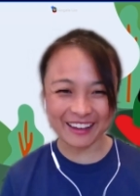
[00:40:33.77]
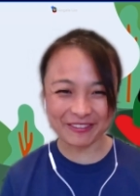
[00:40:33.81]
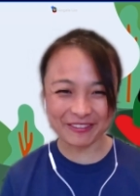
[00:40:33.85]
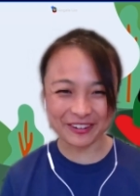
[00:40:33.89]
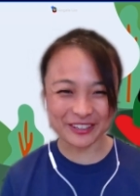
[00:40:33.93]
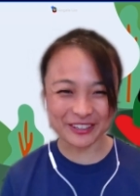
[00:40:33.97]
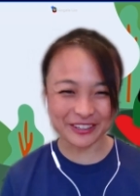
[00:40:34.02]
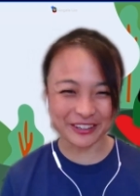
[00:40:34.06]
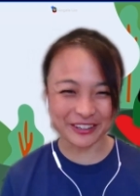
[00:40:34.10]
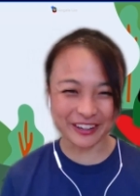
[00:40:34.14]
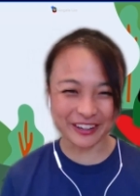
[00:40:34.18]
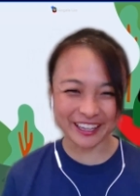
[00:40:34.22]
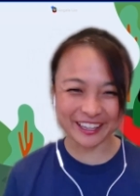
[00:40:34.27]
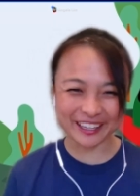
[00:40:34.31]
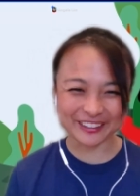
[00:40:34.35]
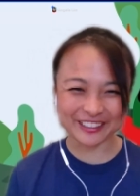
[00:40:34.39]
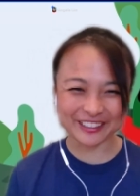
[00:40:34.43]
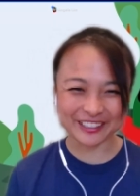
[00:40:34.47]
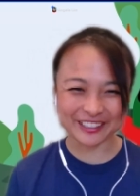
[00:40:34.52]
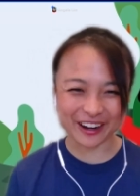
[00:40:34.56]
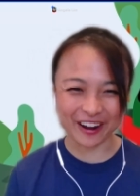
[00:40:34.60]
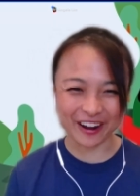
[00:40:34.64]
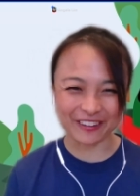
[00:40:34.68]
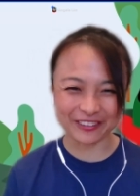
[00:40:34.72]
for doing your
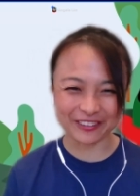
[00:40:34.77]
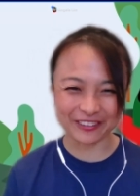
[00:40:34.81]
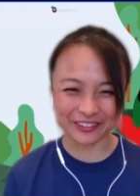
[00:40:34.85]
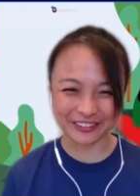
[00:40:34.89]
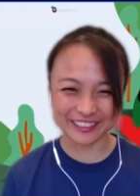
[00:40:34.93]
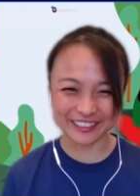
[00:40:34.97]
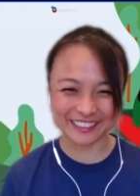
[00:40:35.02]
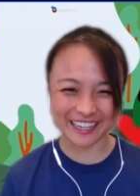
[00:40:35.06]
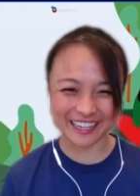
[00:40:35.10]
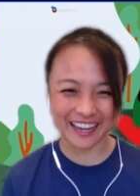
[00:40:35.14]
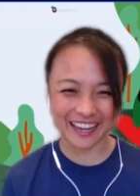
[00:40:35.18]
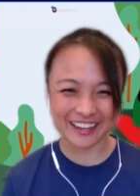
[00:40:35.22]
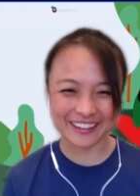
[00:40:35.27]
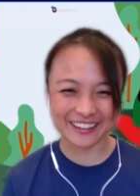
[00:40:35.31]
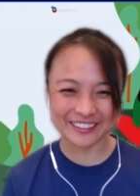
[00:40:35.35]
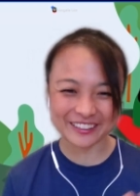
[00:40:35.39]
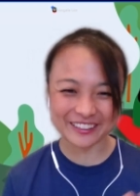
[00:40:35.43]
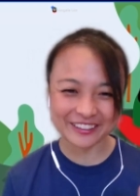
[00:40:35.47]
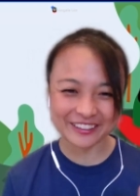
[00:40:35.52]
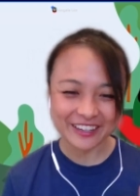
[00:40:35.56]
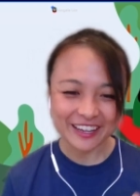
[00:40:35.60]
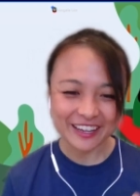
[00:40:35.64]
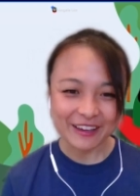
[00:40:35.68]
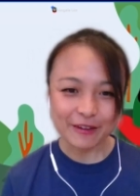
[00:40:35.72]
job all the time so
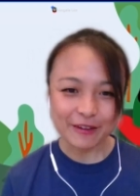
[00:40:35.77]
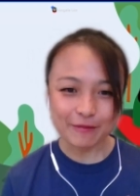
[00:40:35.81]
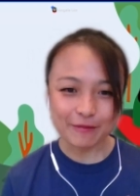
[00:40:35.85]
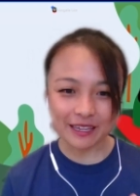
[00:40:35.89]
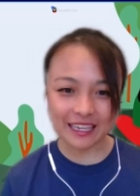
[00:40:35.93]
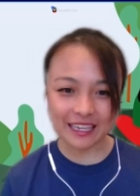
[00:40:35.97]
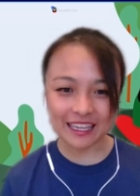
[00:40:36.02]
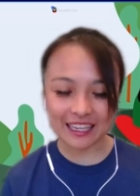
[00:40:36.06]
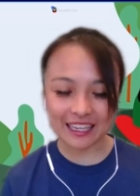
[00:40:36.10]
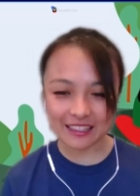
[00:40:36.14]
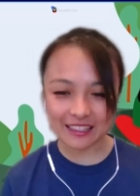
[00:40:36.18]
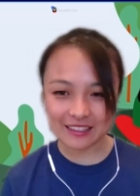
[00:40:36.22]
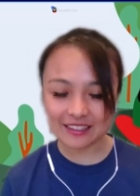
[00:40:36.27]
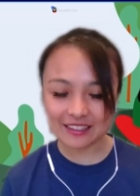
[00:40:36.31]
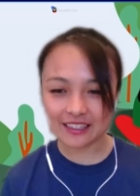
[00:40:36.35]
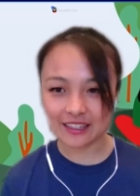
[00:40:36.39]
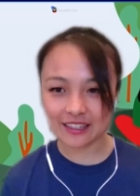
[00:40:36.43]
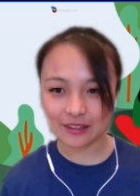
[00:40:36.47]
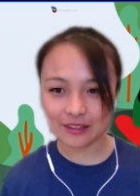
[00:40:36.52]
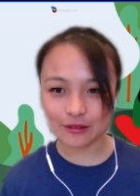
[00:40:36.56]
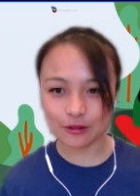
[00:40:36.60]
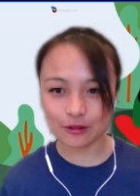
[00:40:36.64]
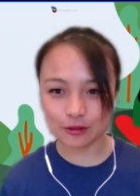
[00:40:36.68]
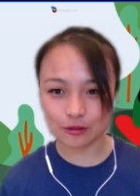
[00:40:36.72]
be keen yeah. to hear
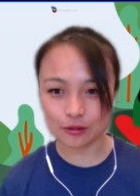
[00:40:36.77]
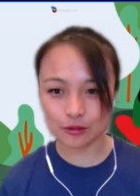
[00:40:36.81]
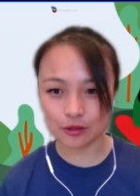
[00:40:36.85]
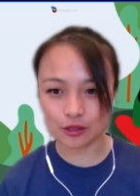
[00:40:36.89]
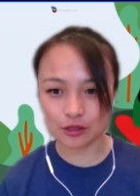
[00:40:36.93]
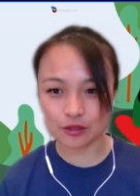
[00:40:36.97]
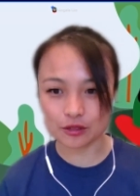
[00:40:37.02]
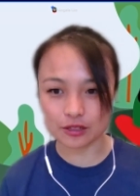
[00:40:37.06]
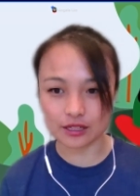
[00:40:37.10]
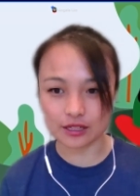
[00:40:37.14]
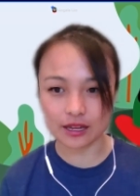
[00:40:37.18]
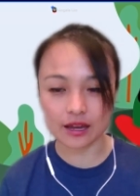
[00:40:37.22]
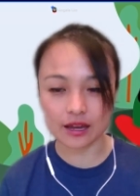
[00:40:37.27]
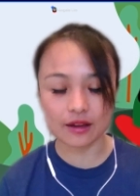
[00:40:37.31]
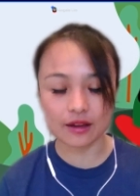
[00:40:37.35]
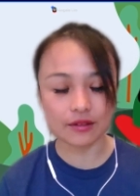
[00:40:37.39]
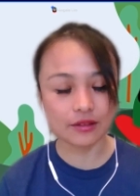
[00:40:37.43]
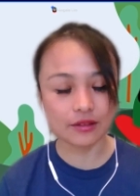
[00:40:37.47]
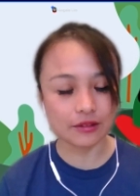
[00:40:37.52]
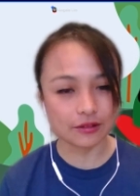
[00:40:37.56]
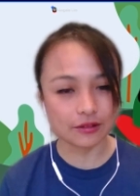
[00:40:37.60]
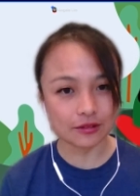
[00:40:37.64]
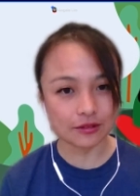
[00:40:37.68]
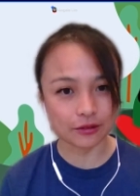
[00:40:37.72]
your thoughts on how
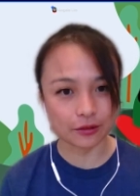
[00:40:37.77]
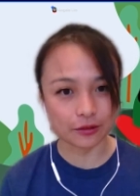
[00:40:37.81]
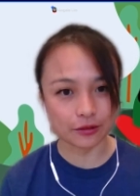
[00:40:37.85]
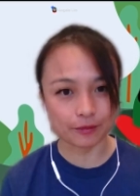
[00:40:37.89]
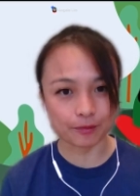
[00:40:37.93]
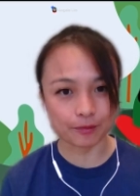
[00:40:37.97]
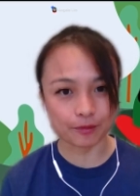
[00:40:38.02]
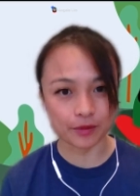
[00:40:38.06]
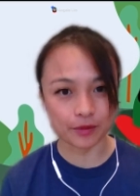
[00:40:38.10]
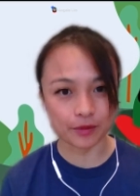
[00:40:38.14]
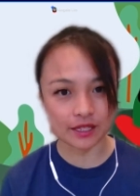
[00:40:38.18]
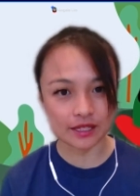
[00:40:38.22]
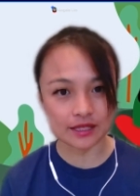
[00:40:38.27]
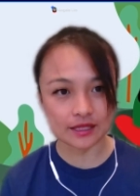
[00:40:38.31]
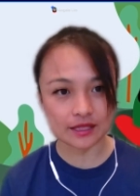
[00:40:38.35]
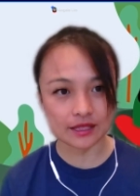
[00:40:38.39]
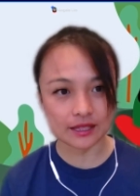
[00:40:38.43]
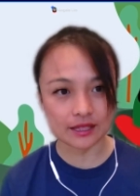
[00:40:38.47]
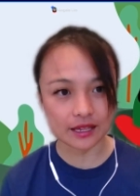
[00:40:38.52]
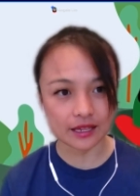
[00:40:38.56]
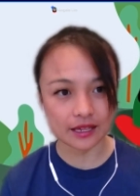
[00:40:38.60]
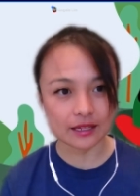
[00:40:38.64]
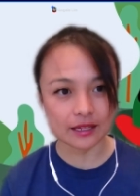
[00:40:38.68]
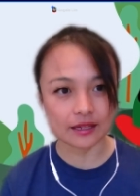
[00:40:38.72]
you you know this
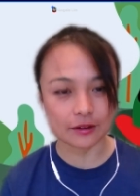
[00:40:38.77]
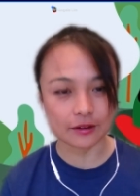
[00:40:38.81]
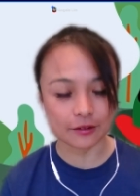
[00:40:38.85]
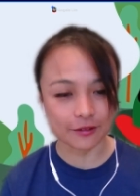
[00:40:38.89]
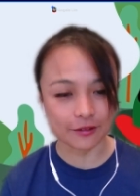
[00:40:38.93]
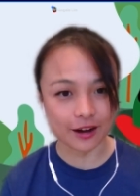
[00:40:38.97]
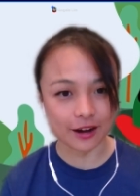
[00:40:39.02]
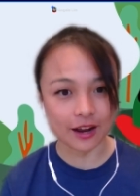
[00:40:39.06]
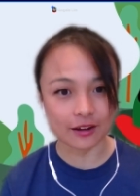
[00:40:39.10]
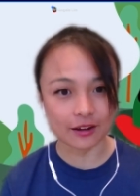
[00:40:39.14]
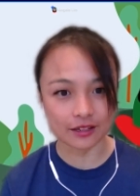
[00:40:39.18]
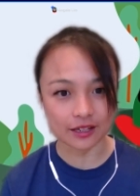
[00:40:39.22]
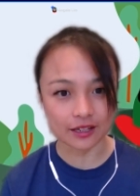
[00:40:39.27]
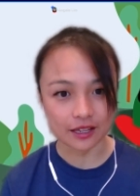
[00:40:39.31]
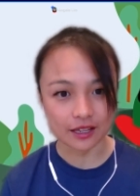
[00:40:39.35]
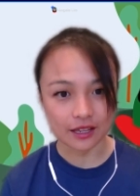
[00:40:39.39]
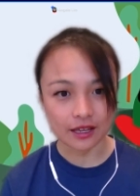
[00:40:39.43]
thing around